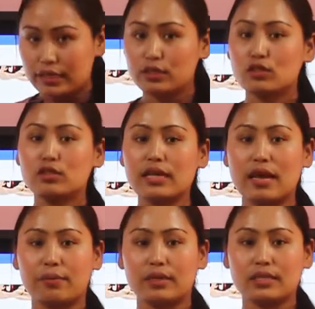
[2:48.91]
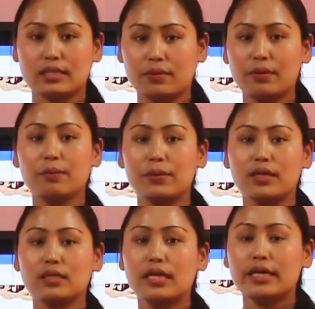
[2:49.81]
he's also having a skipping,
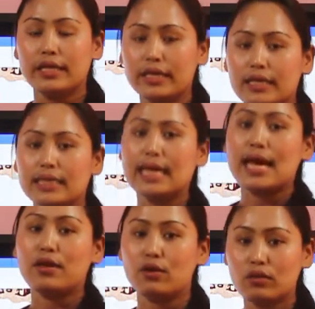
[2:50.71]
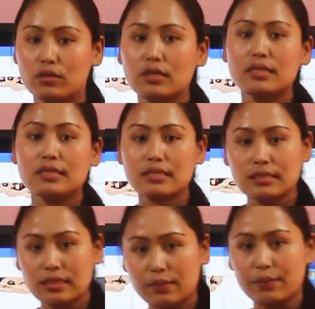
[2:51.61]
but he cannot
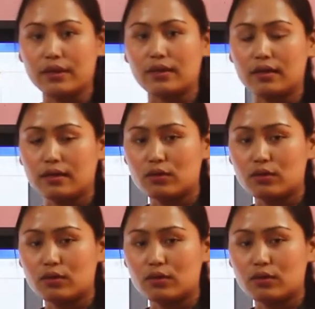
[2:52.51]
skipping.